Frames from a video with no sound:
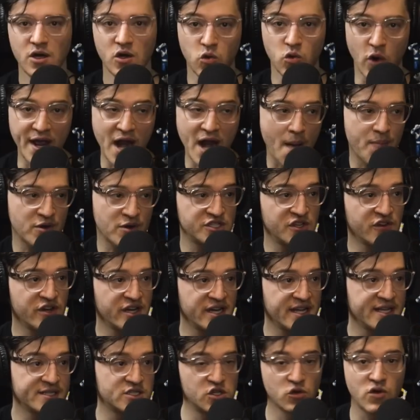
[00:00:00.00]
Great
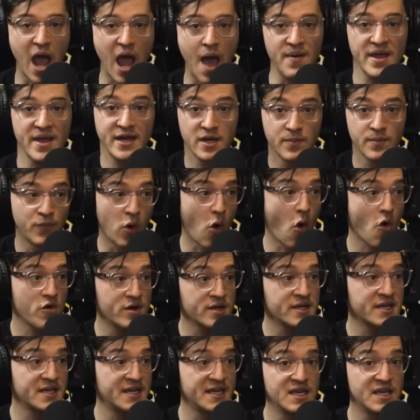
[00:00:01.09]
opportunity to grab an
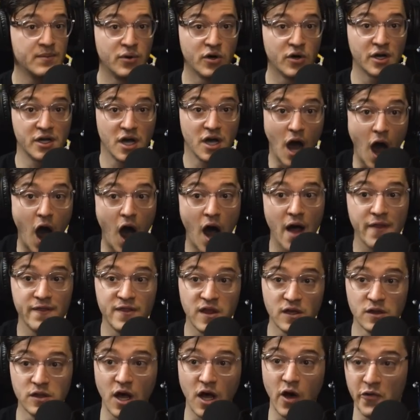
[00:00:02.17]
important key book on the
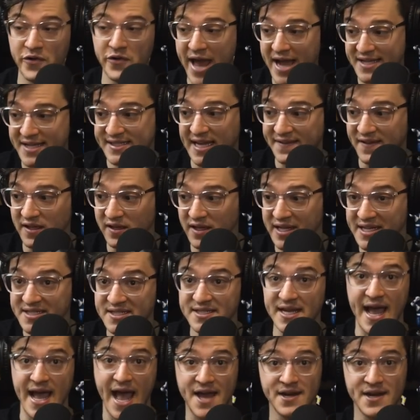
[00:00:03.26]
low. Next at the list
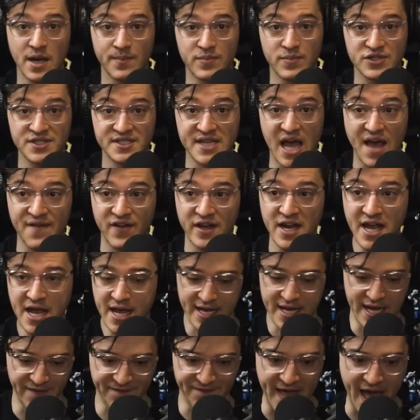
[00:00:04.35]
at number 7,
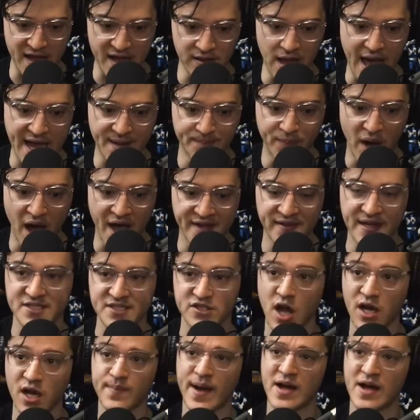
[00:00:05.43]
hit that like button. Let's
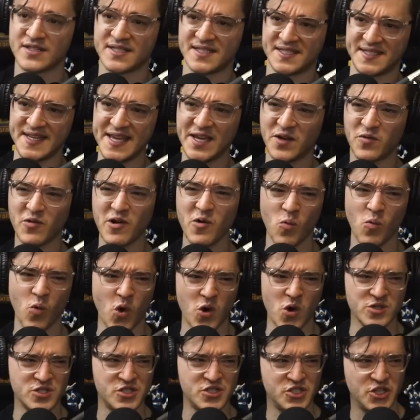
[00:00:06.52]
talk about Secret
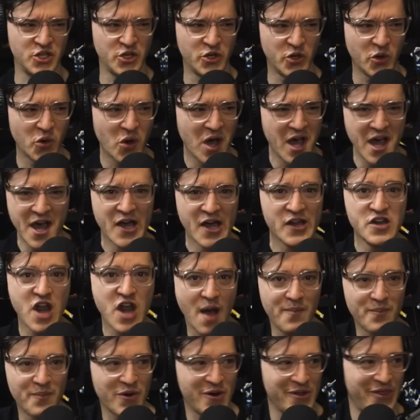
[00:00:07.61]
Wars 2.
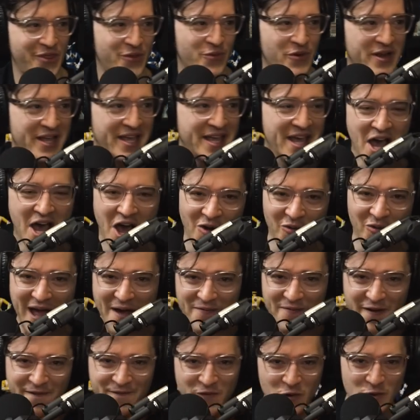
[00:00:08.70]
Number 3, we have
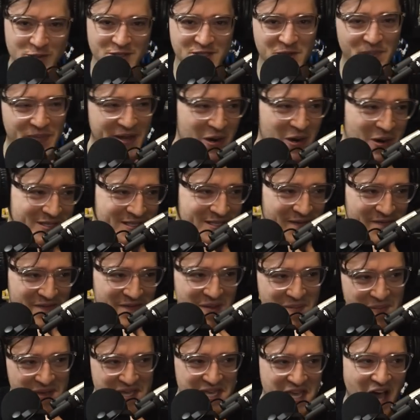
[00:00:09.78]
the first appearance of
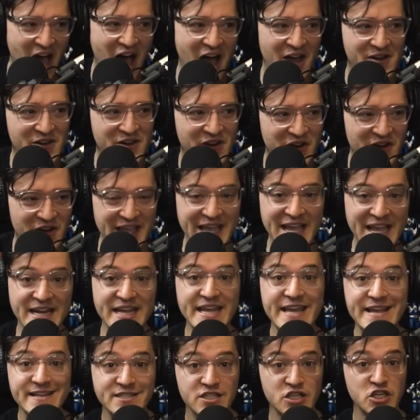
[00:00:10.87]
the Beyonder in
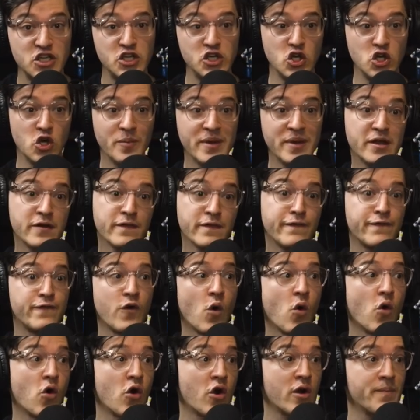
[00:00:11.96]
his human
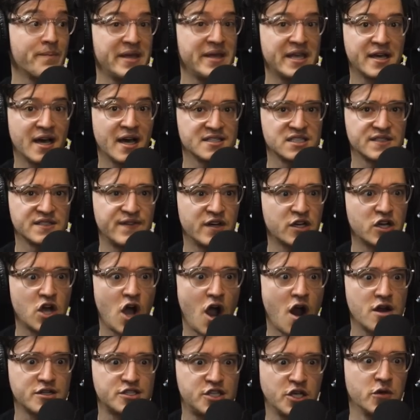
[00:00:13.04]
form because of a
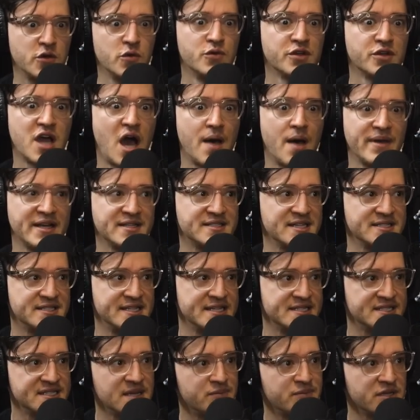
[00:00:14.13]
cartoon coming to
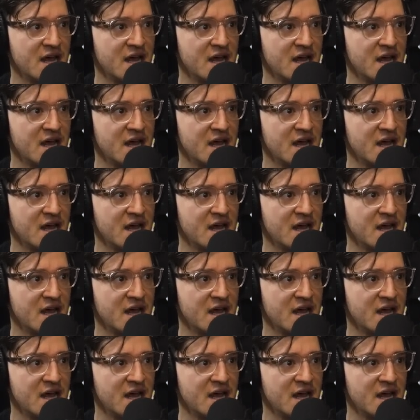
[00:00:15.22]
Disney+.